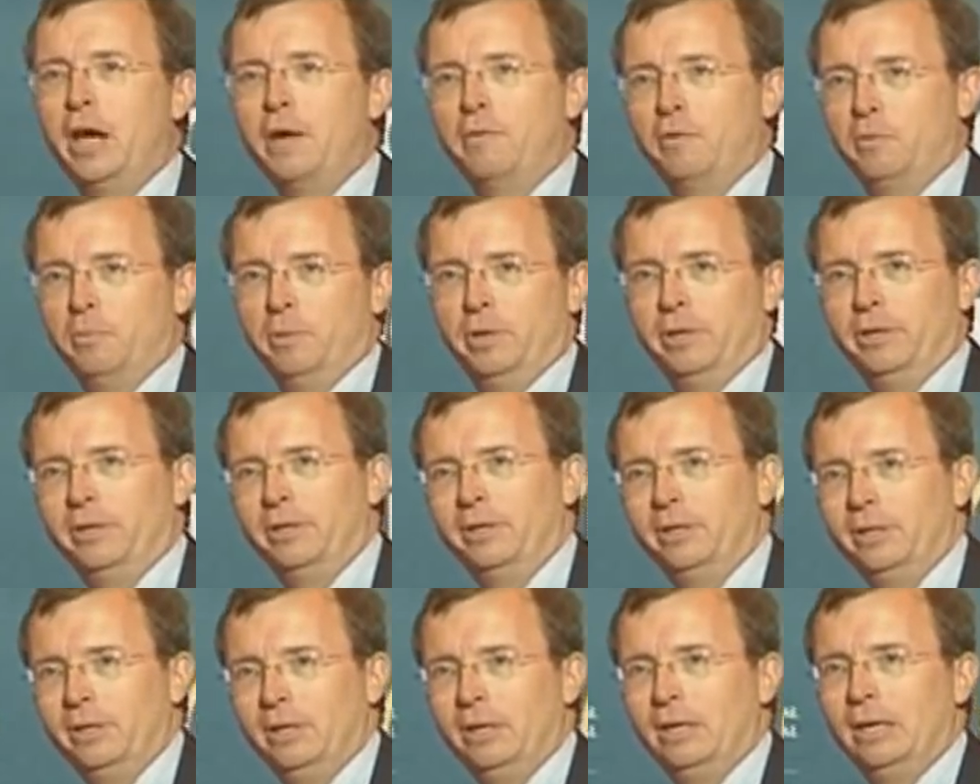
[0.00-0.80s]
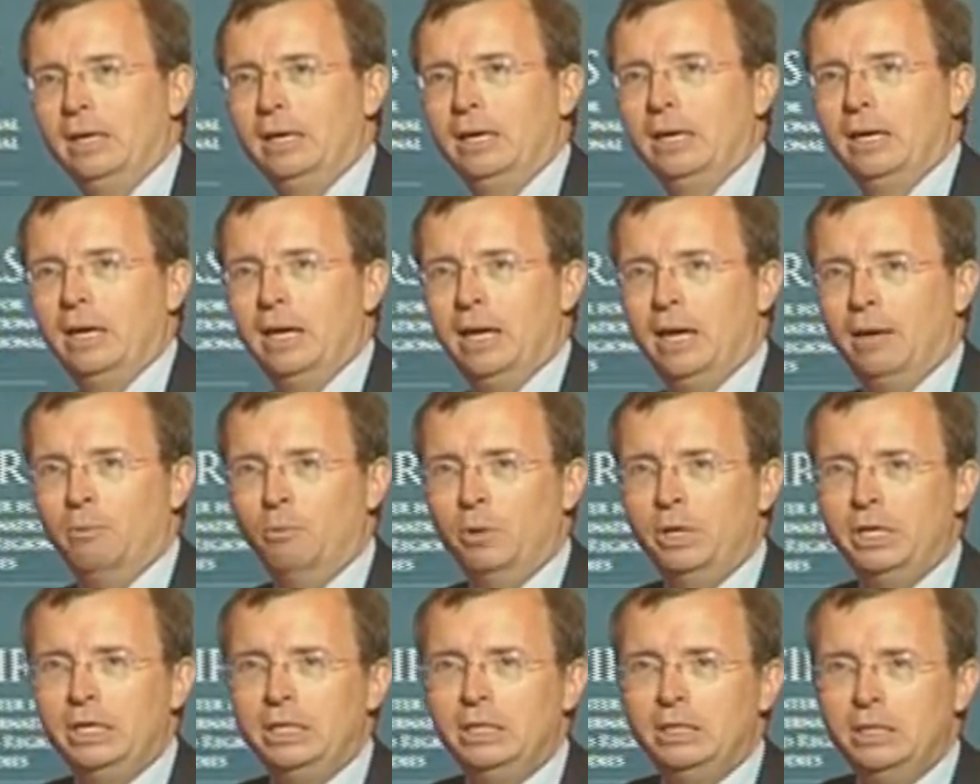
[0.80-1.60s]
government.
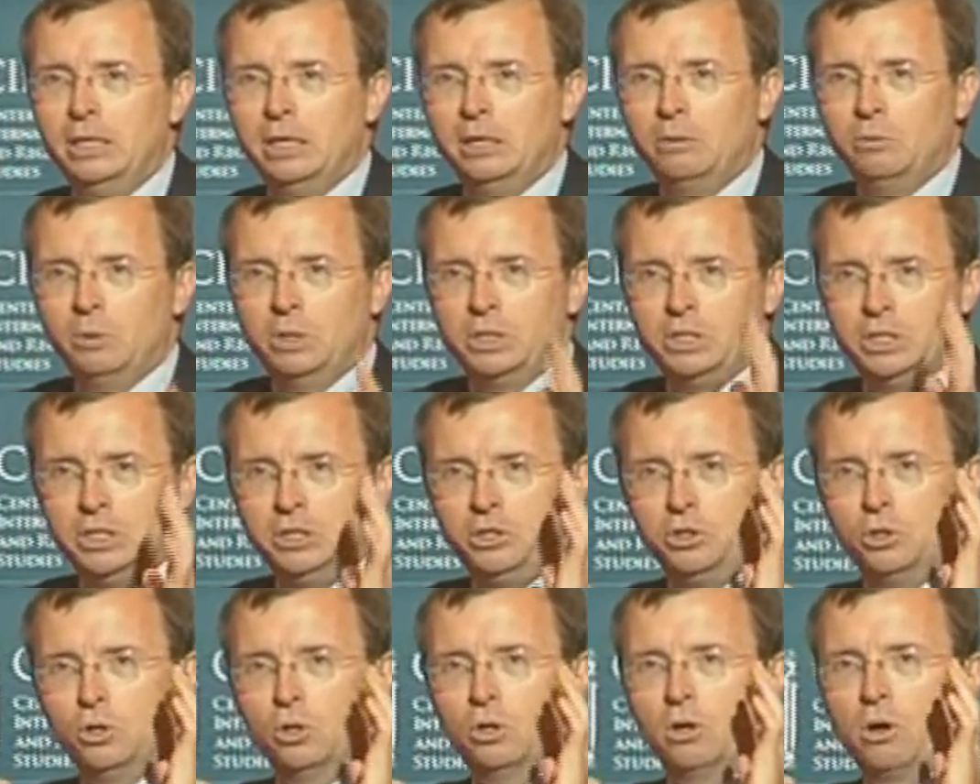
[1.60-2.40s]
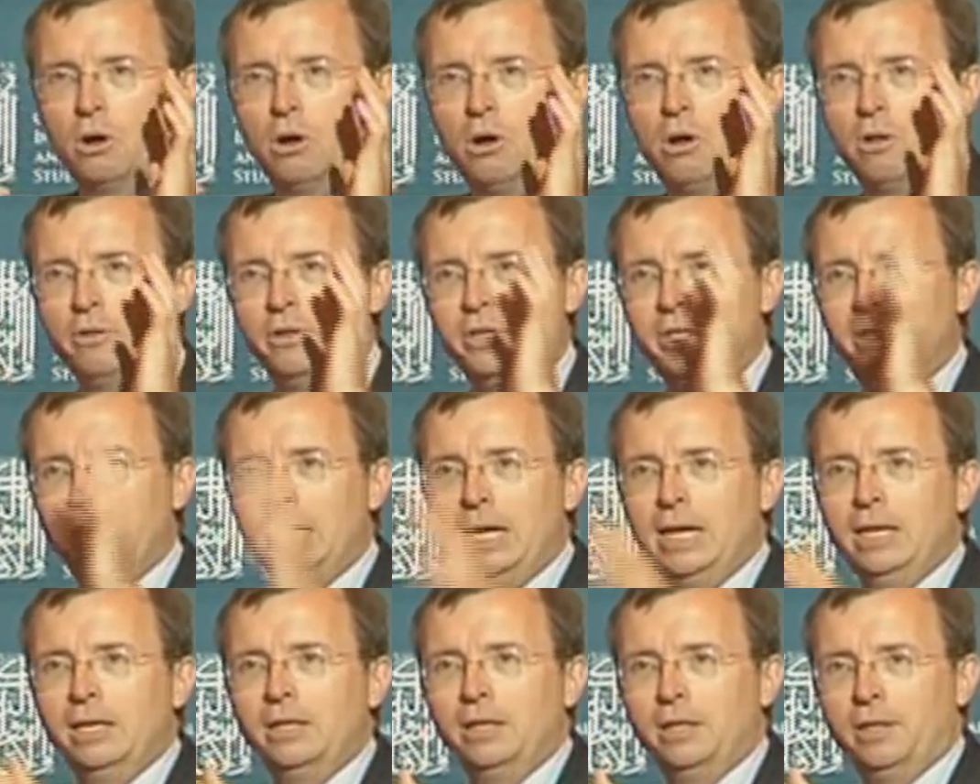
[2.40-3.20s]
And what he did was he took all the
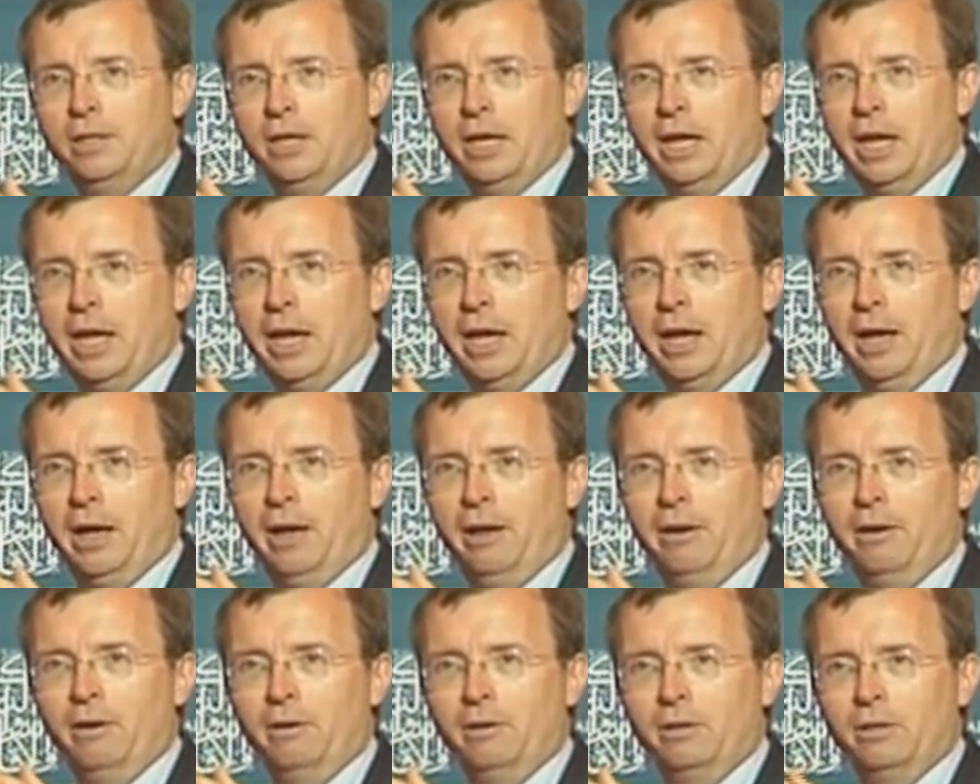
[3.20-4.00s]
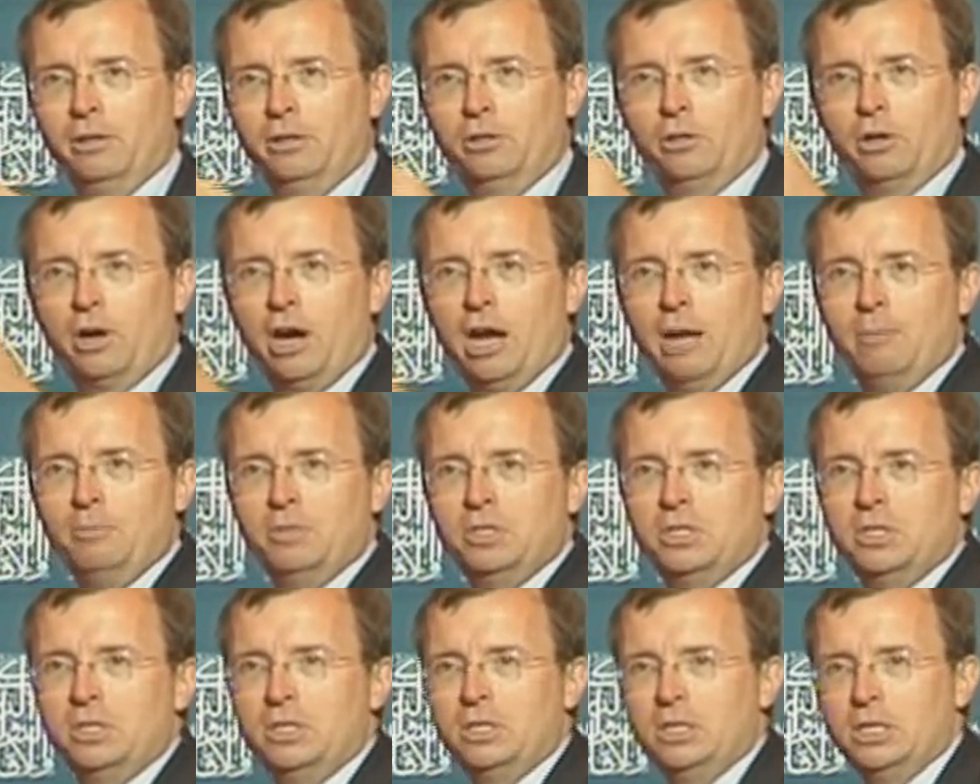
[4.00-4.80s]
data that they had,
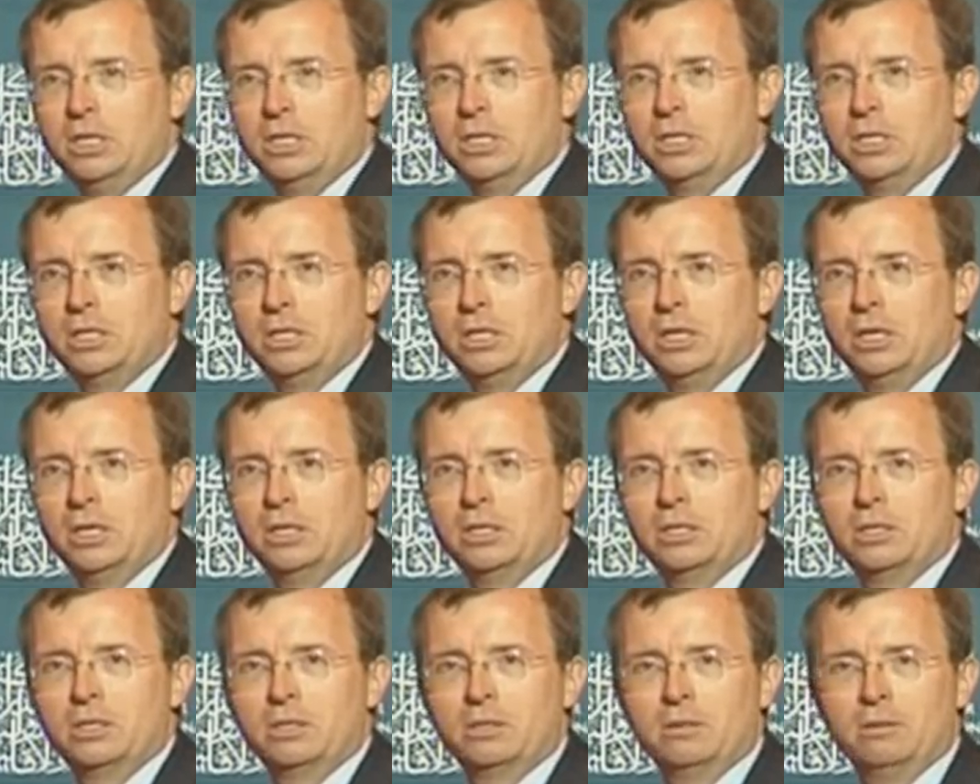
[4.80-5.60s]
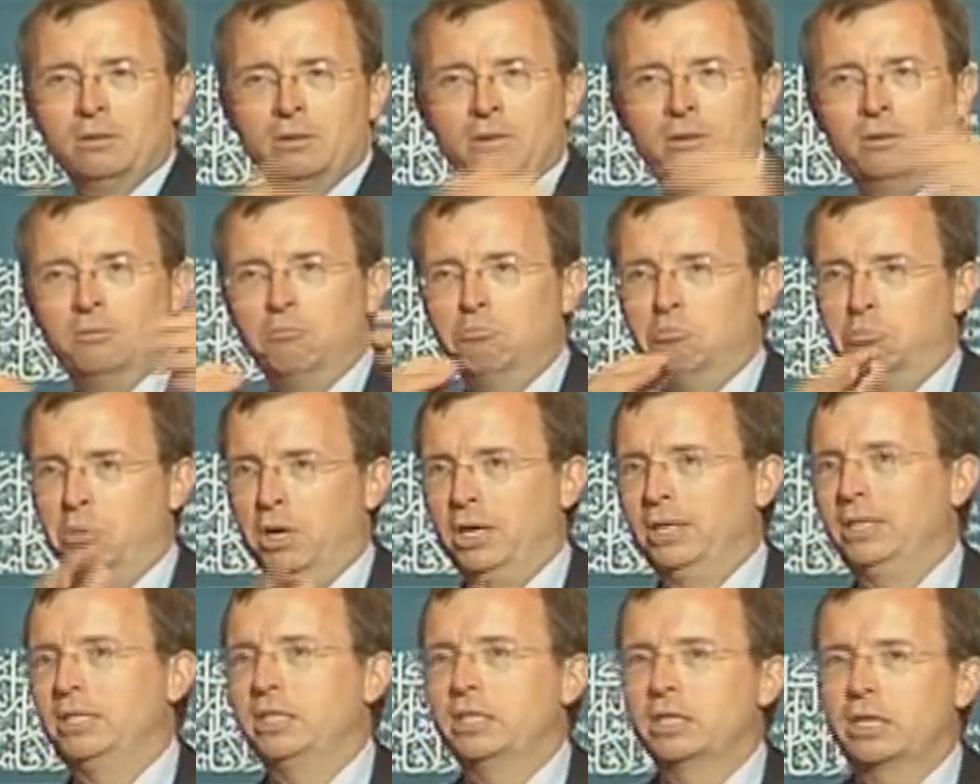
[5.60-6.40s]
crime statistics,
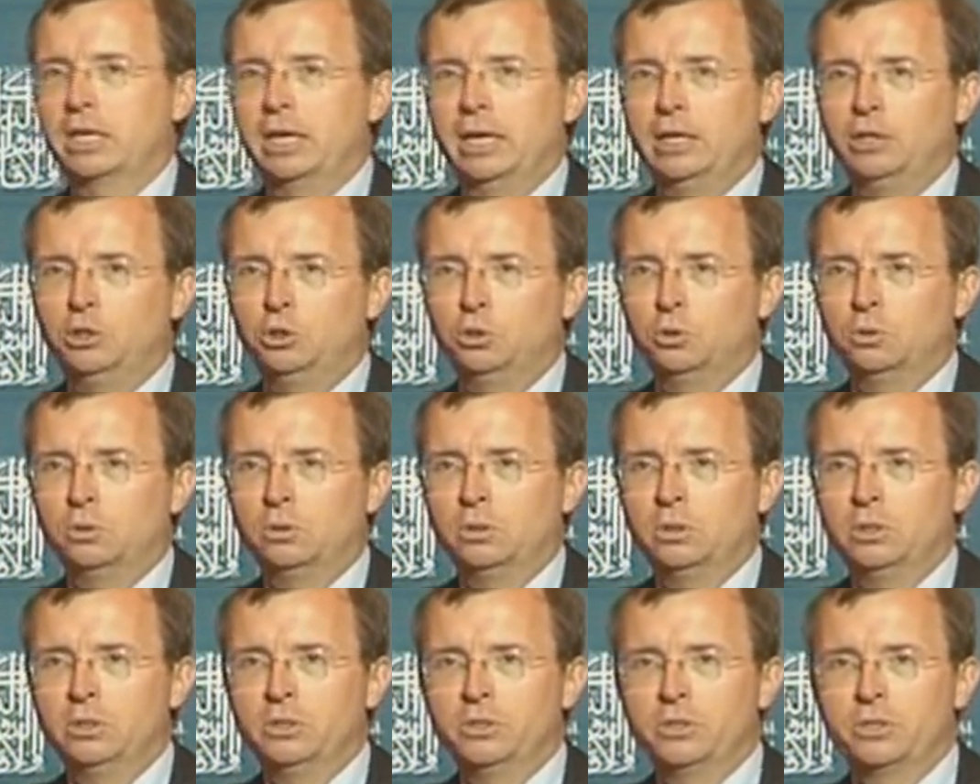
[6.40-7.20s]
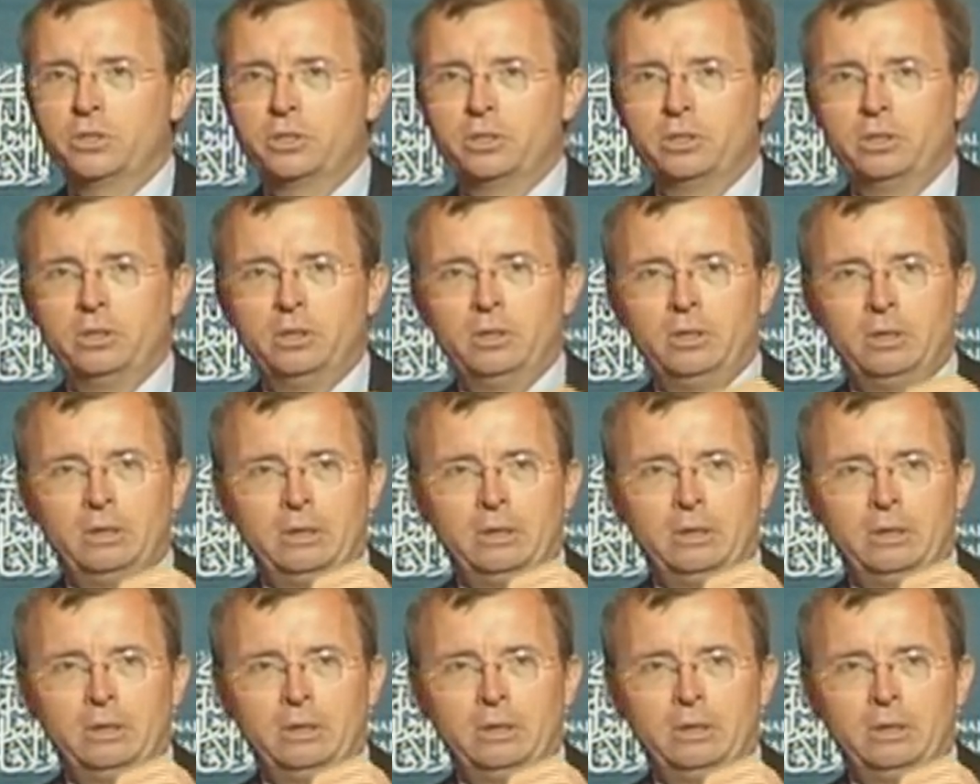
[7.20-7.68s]
bus schedules,